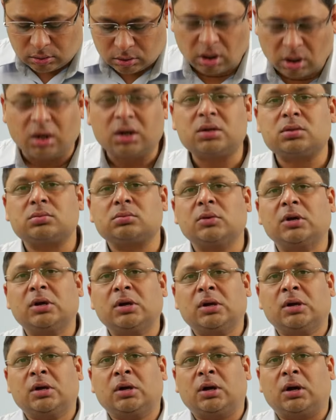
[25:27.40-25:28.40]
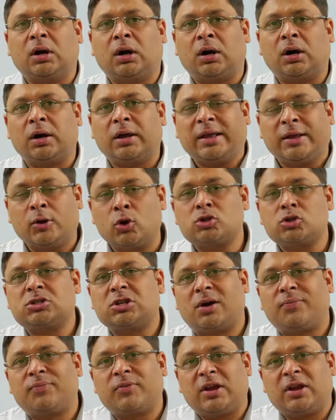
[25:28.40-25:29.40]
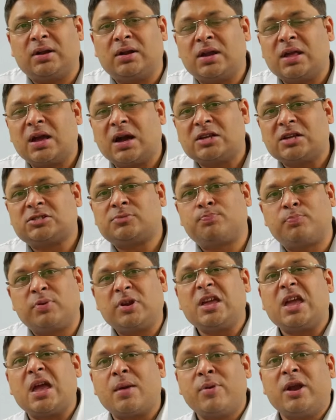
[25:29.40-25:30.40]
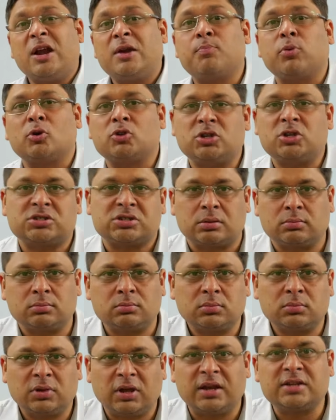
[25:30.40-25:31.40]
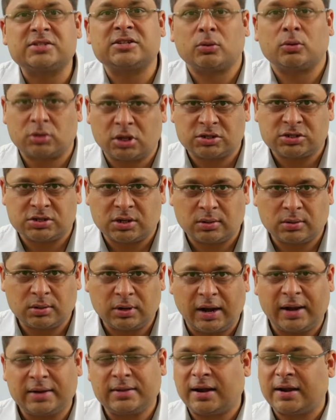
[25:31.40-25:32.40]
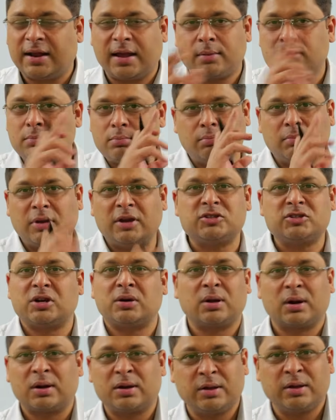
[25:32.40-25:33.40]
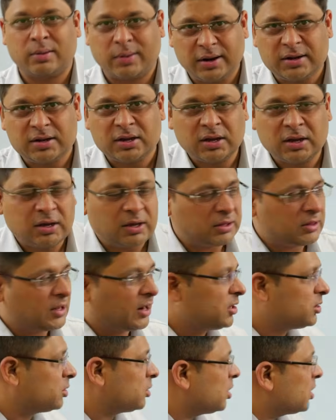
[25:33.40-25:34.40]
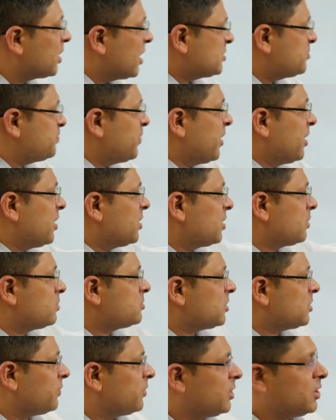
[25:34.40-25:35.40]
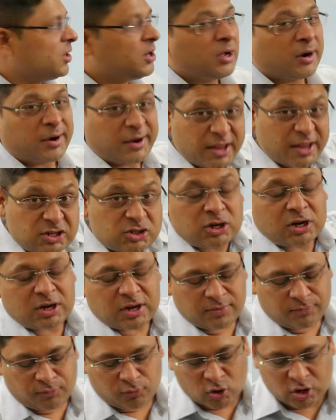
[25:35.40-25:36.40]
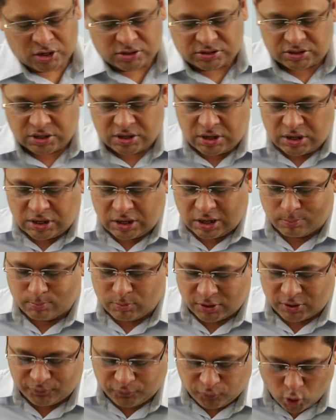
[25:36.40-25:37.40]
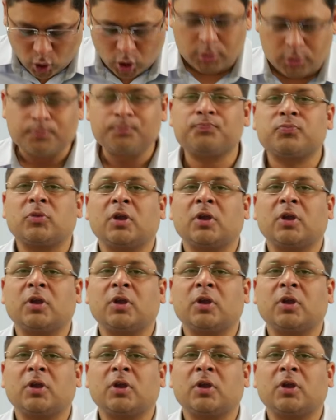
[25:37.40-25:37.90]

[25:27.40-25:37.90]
Third, erosion of India's preeminent position in South Asia, and that I mentioned earlier, right? That is third aspect in terms of regional influence. Number four,